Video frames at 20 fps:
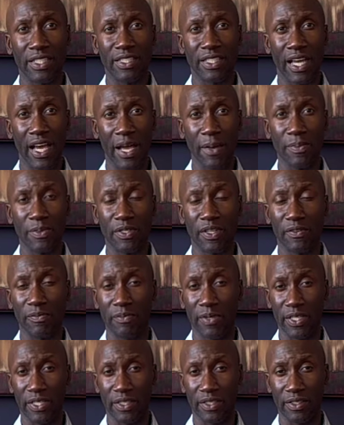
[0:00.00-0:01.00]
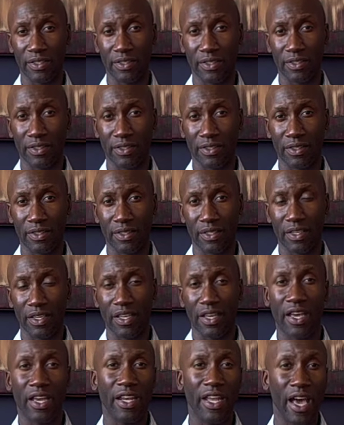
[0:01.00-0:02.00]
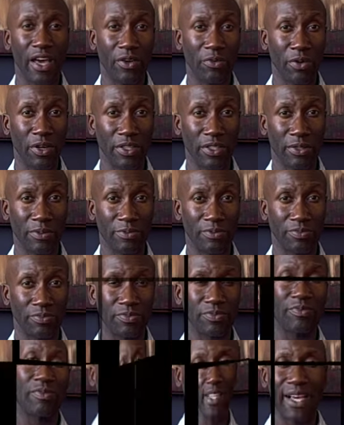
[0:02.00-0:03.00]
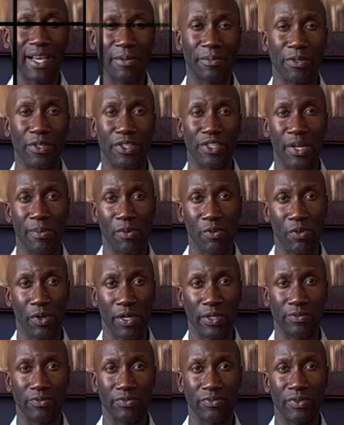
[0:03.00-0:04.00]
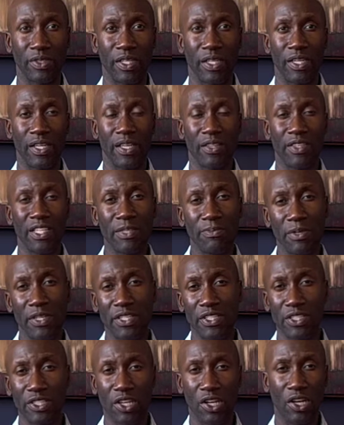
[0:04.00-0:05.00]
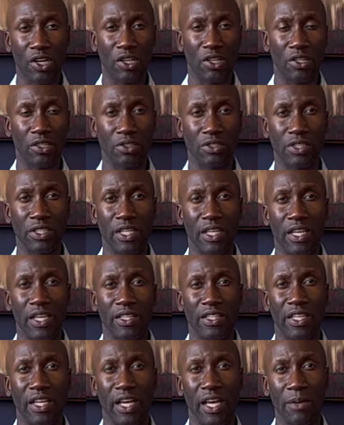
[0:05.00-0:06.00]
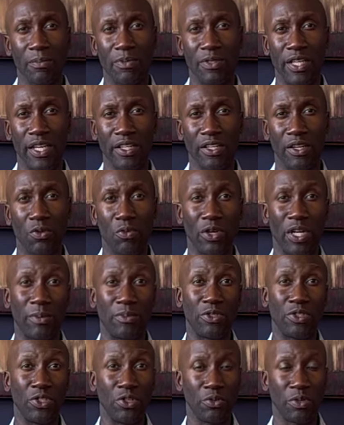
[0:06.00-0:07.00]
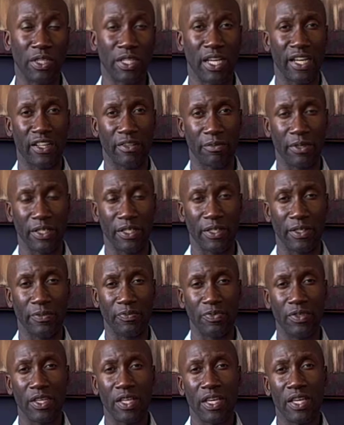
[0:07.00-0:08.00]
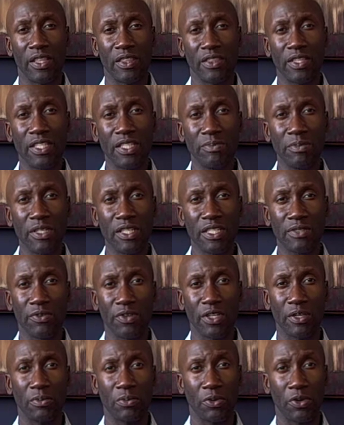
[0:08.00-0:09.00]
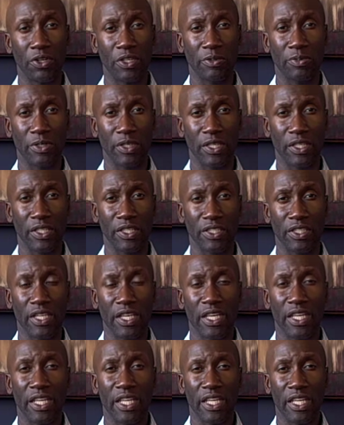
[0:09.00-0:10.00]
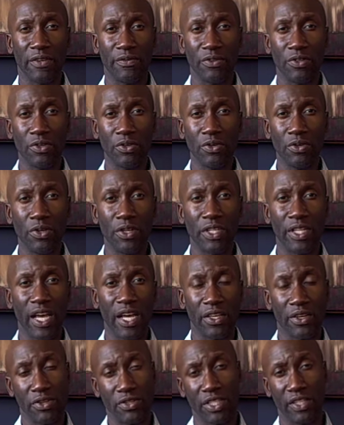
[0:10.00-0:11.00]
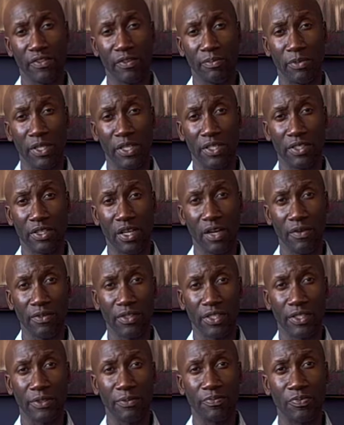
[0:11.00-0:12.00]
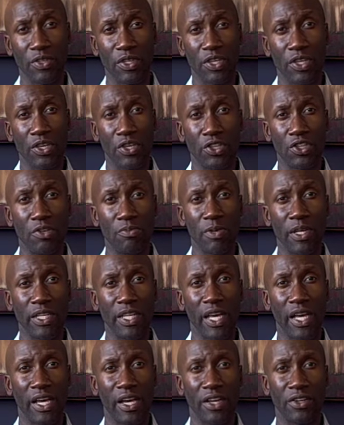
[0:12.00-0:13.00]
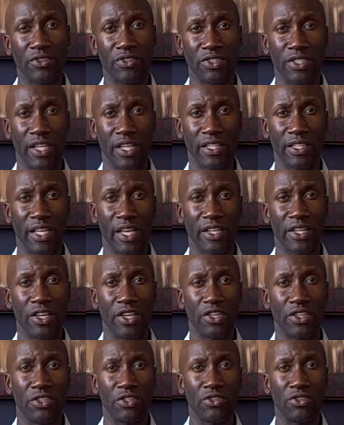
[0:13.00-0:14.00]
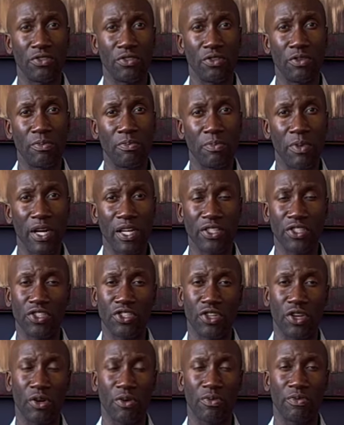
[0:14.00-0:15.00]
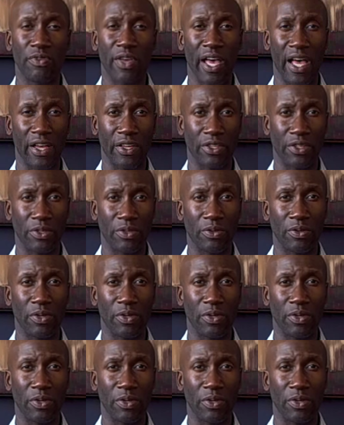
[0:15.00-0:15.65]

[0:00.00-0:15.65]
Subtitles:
types of meetings and how to run them. Meeting type number 1. This meeting is called the update on what I'm doing kind of meeting. This meeting is very important because if you are not used to giving meetings often, you may not understand that you must show value